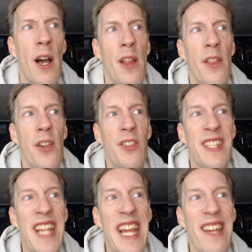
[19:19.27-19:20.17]
There's a
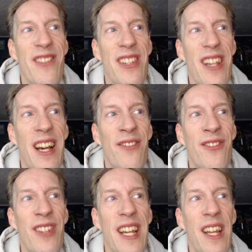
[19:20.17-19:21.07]
day of
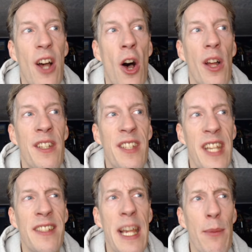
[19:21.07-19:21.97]

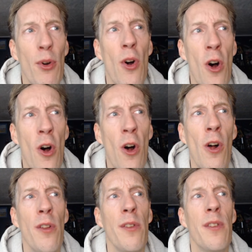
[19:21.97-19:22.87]
disable
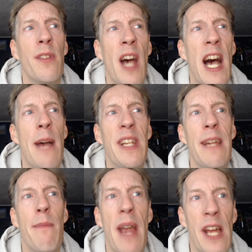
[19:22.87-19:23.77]
all time of day
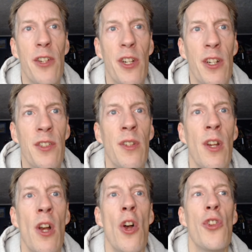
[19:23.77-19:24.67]
managers.
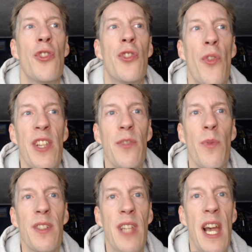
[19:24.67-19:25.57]
So this
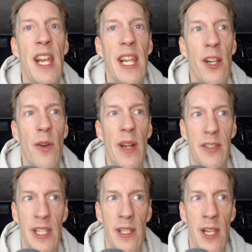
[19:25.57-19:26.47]
one's kind of
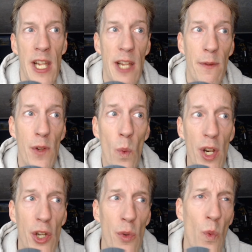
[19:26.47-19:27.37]
interesting. If you
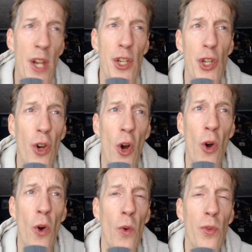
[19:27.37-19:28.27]
want to run your
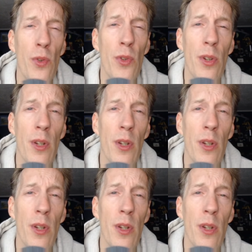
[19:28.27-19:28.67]
own